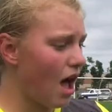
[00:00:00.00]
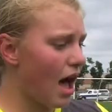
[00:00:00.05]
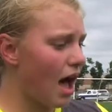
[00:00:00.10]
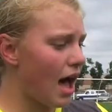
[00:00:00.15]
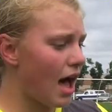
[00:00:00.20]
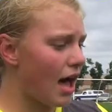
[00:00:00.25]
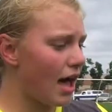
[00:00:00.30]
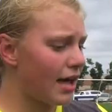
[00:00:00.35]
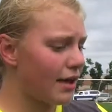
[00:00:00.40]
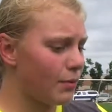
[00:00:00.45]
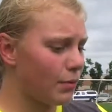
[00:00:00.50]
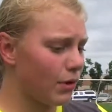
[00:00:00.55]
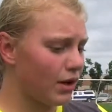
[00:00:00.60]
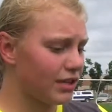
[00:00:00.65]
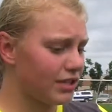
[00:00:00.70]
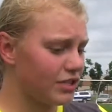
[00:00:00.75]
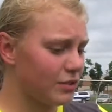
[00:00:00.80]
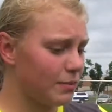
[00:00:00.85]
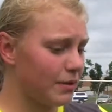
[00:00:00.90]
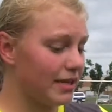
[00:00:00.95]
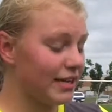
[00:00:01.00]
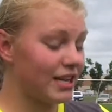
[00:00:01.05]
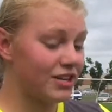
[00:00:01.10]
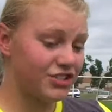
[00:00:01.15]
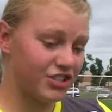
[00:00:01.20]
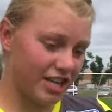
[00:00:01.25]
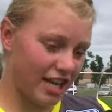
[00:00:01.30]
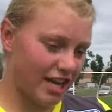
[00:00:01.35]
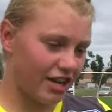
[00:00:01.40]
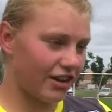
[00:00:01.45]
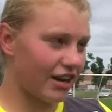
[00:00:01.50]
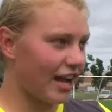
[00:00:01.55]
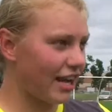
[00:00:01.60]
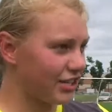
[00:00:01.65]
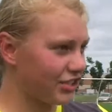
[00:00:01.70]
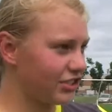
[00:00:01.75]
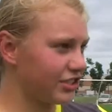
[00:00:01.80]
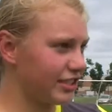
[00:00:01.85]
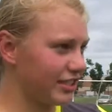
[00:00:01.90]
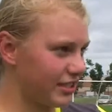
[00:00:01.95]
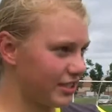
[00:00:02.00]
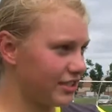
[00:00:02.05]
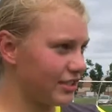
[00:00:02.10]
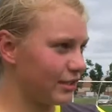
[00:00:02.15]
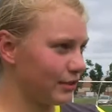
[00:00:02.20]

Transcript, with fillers: I want to be an educator, actually. So.